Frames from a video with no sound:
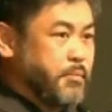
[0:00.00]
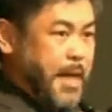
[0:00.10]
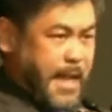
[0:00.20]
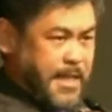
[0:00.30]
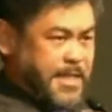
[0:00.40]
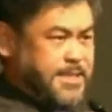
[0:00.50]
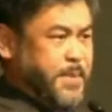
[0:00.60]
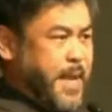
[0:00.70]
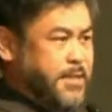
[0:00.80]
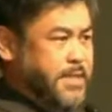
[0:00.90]

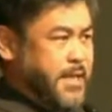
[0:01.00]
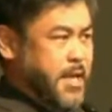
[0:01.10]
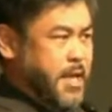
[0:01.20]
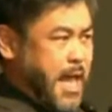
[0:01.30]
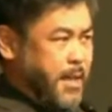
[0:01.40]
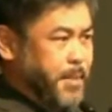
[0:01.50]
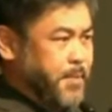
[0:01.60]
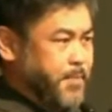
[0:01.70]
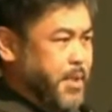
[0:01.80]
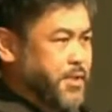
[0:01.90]
expand and help the
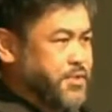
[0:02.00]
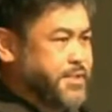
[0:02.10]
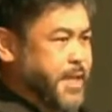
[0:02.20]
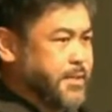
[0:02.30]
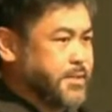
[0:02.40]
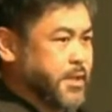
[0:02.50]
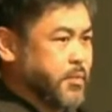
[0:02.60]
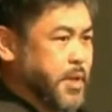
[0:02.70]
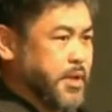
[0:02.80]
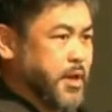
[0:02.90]
people understand
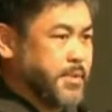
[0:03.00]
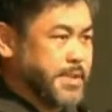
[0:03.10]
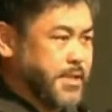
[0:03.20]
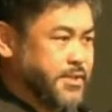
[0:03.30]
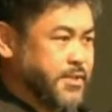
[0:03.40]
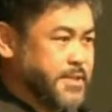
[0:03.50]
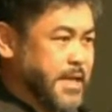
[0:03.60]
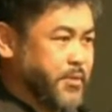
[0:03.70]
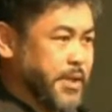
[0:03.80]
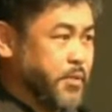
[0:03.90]
what are our potentials and
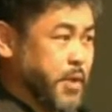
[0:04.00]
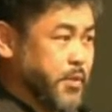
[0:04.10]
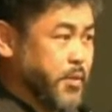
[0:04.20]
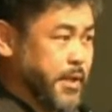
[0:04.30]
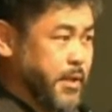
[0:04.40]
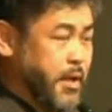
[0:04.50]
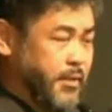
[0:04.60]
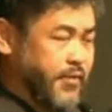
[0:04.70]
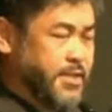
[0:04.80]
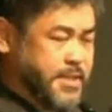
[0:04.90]
really work with all of
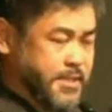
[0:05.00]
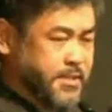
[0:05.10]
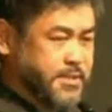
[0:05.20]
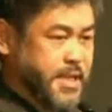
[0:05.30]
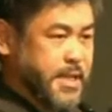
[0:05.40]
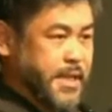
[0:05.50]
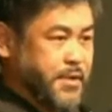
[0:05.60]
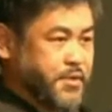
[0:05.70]
our sectors in order